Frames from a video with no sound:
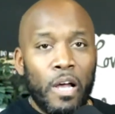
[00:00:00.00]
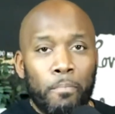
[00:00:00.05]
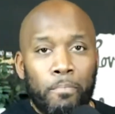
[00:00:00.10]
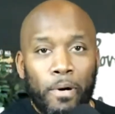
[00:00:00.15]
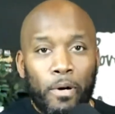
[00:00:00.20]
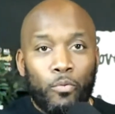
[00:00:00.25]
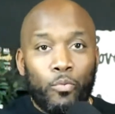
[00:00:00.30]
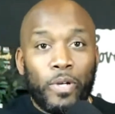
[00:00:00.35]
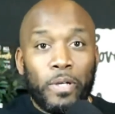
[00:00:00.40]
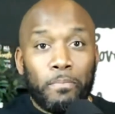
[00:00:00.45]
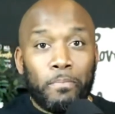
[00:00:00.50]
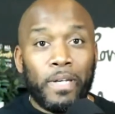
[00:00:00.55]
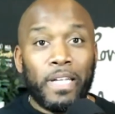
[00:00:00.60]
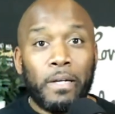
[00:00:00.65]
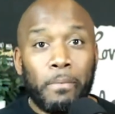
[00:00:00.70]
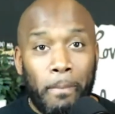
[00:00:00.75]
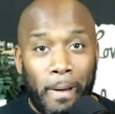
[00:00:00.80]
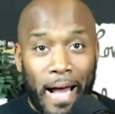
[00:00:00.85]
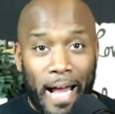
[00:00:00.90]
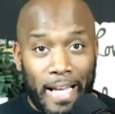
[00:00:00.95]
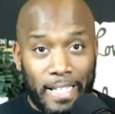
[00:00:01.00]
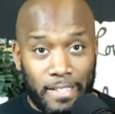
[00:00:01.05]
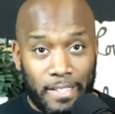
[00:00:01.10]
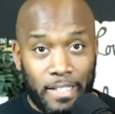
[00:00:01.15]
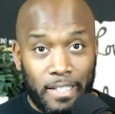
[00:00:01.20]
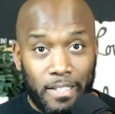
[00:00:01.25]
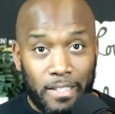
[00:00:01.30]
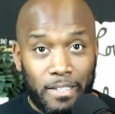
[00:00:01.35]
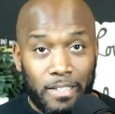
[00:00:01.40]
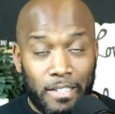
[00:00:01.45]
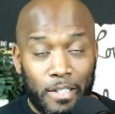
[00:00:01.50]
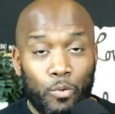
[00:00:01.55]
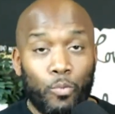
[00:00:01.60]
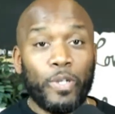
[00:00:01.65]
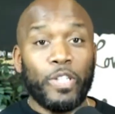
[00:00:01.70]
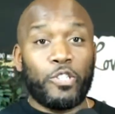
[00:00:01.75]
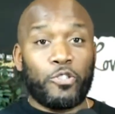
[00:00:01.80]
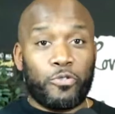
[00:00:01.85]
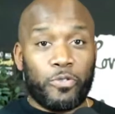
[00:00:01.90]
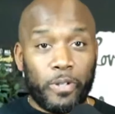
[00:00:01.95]
But we minimize it,
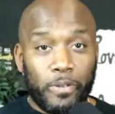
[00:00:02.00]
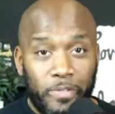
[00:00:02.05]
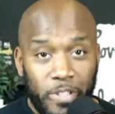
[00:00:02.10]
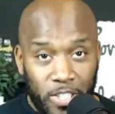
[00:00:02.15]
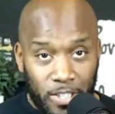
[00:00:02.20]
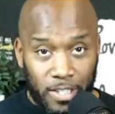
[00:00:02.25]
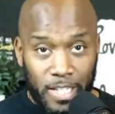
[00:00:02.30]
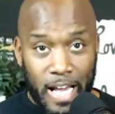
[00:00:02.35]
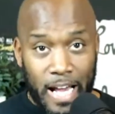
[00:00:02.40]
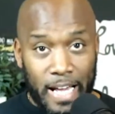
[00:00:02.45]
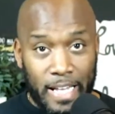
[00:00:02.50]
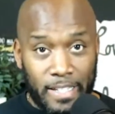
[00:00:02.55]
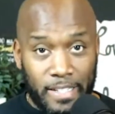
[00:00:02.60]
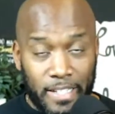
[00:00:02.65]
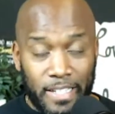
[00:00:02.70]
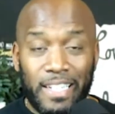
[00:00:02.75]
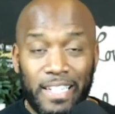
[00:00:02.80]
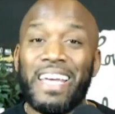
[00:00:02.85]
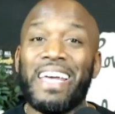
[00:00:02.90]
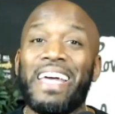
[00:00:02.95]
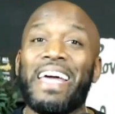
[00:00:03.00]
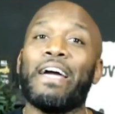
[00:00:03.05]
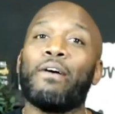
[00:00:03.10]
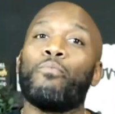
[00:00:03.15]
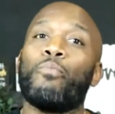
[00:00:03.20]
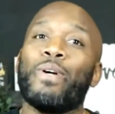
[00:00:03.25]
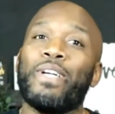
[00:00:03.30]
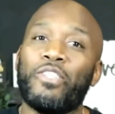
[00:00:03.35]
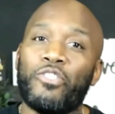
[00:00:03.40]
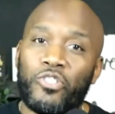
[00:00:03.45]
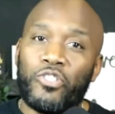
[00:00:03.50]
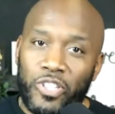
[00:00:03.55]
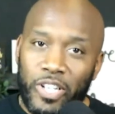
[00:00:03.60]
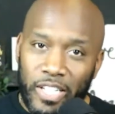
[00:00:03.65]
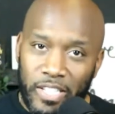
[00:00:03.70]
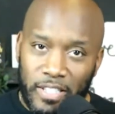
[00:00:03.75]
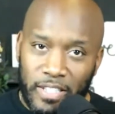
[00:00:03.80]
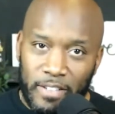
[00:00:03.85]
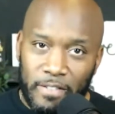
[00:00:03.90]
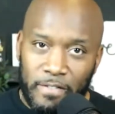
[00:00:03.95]
we trivialize it, and we
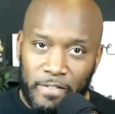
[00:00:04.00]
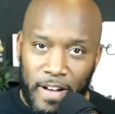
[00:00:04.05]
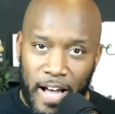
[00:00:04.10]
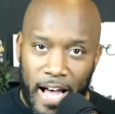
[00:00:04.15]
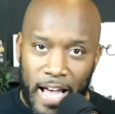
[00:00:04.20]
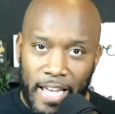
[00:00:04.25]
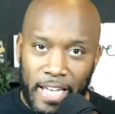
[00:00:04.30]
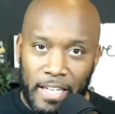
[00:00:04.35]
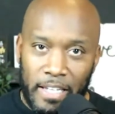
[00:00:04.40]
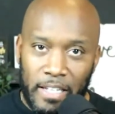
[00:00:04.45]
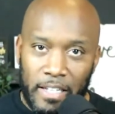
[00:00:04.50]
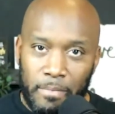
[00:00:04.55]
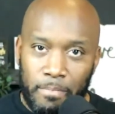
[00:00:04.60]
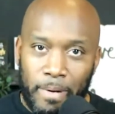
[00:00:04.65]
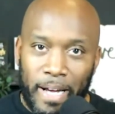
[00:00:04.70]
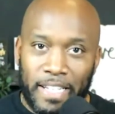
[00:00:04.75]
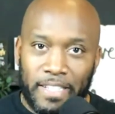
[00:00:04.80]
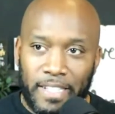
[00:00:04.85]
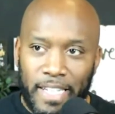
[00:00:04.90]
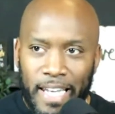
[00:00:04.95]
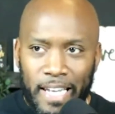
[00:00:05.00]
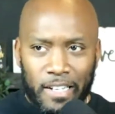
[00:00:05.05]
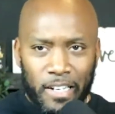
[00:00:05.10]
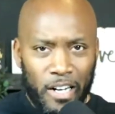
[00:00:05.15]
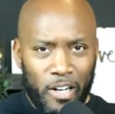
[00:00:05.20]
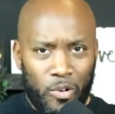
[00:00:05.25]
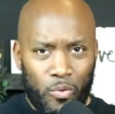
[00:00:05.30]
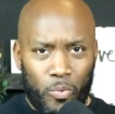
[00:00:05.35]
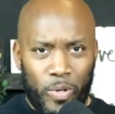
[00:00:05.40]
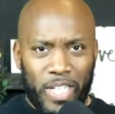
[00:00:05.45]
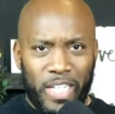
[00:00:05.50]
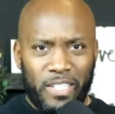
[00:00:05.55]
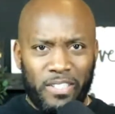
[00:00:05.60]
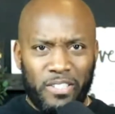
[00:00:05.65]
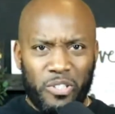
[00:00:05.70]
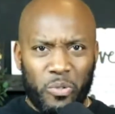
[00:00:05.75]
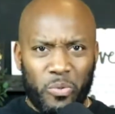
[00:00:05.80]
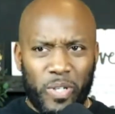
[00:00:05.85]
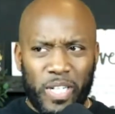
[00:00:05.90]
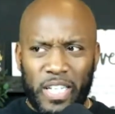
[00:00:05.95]
justify it by saying, we didn't
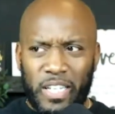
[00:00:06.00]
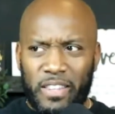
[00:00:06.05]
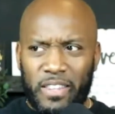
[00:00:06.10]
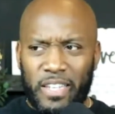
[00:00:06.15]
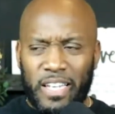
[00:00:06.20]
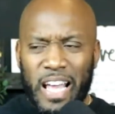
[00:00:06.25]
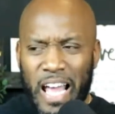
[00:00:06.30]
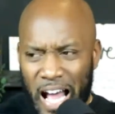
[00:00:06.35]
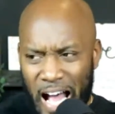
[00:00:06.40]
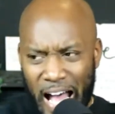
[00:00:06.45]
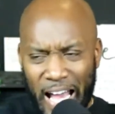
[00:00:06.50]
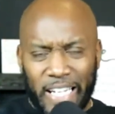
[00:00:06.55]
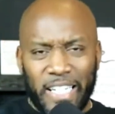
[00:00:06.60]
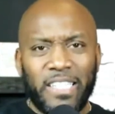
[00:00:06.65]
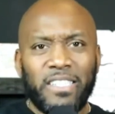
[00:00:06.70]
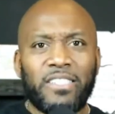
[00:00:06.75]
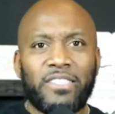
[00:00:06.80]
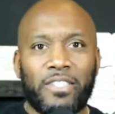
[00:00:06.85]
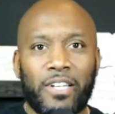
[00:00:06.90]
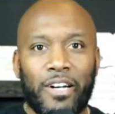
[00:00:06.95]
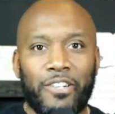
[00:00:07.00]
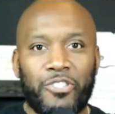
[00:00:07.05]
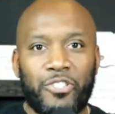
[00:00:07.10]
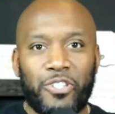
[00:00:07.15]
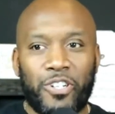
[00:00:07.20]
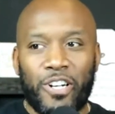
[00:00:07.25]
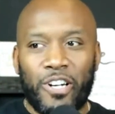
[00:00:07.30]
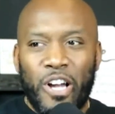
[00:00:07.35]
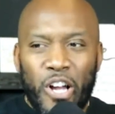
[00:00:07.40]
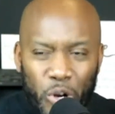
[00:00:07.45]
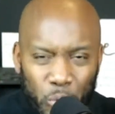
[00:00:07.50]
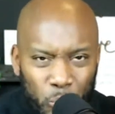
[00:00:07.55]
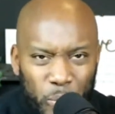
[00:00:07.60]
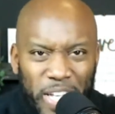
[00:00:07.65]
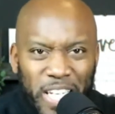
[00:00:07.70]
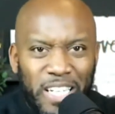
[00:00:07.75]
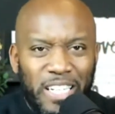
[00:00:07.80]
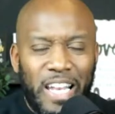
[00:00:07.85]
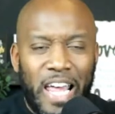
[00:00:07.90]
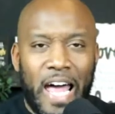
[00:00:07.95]
do anything. I didn't touch her. We
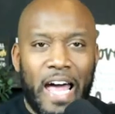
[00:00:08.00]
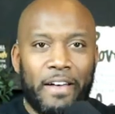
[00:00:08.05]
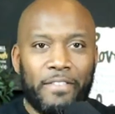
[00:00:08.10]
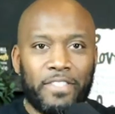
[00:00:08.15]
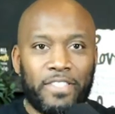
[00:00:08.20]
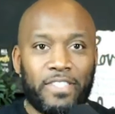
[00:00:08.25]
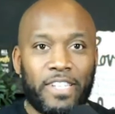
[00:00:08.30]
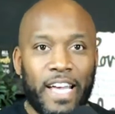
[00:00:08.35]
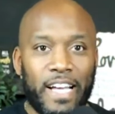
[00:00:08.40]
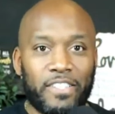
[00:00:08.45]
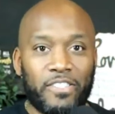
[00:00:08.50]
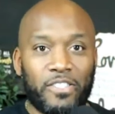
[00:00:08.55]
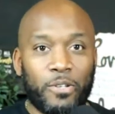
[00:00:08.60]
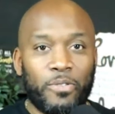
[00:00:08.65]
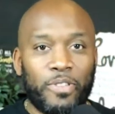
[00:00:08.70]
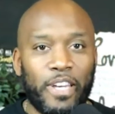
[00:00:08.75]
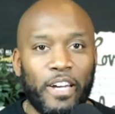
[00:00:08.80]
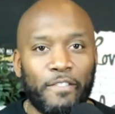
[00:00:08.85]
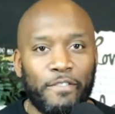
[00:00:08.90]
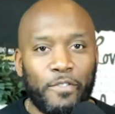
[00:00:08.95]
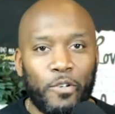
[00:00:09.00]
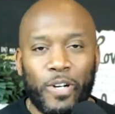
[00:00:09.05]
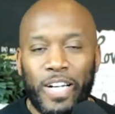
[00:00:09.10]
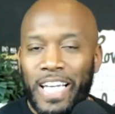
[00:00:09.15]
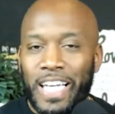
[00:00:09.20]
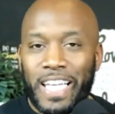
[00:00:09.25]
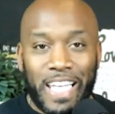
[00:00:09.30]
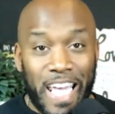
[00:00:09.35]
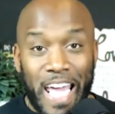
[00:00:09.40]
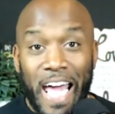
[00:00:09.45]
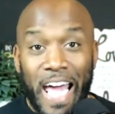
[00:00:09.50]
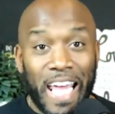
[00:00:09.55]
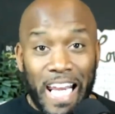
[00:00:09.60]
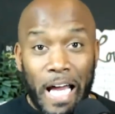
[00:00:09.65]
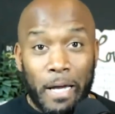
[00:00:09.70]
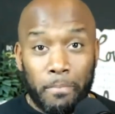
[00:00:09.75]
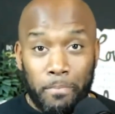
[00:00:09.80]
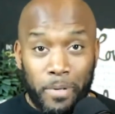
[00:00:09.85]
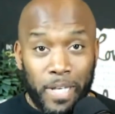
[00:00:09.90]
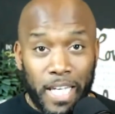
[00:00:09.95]
didn't have sex. So therefore, it
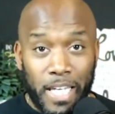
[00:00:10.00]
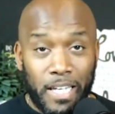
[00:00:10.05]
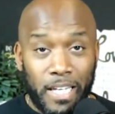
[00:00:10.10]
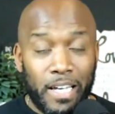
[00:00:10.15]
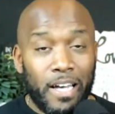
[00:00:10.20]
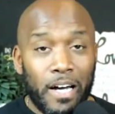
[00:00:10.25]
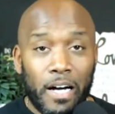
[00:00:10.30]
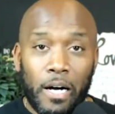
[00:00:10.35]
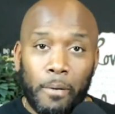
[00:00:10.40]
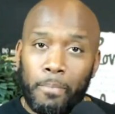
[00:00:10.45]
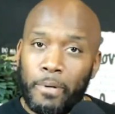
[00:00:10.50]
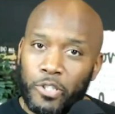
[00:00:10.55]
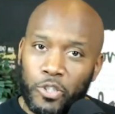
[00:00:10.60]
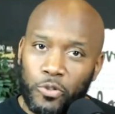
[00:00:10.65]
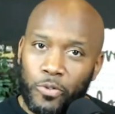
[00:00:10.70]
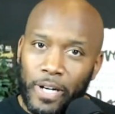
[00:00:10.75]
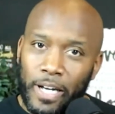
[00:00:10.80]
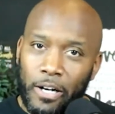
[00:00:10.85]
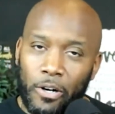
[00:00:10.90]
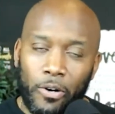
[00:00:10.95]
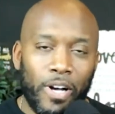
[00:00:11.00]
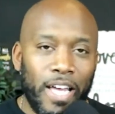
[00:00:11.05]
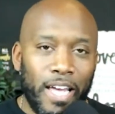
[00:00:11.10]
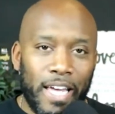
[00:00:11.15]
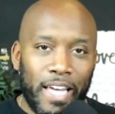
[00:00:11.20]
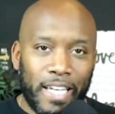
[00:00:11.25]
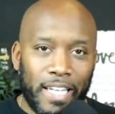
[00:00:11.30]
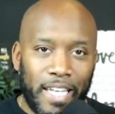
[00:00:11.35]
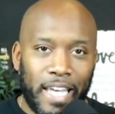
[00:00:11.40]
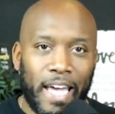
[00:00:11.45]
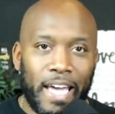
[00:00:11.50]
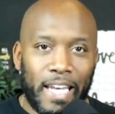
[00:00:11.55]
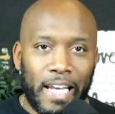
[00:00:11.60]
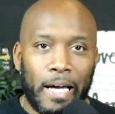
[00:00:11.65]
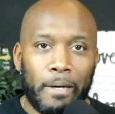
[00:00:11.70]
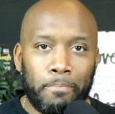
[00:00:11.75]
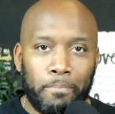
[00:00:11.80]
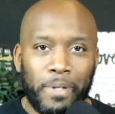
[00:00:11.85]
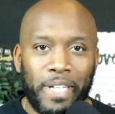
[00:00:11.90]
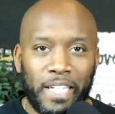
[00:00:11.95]
cannot be a betrayal. It
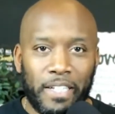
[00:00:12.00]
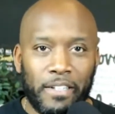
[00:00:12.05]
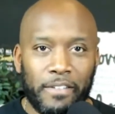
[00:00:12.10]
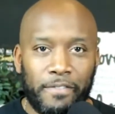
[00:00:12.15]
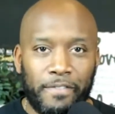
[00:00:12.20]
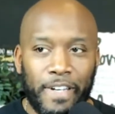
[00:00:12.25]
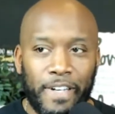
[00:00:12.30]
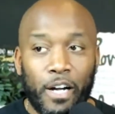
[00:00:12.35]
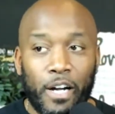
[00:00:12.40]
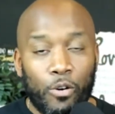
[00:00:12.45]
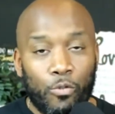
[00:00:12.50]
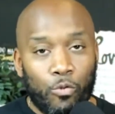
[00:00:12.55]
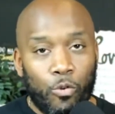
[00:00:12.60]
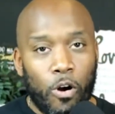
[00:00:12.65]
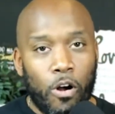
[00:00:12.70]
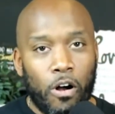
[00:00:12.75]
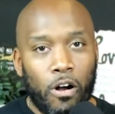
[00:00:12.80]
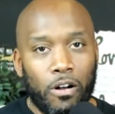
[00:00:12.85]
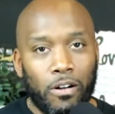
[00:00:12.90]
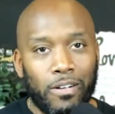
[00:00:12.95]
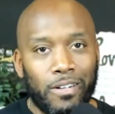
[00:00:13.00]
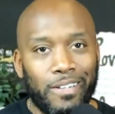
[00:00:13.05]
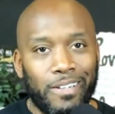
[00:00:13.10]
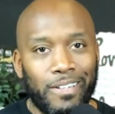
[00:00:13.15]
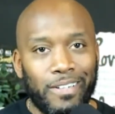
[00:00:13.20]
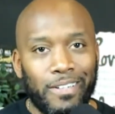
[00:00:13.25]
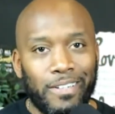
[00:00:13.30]
cannot be an affair. Wrong.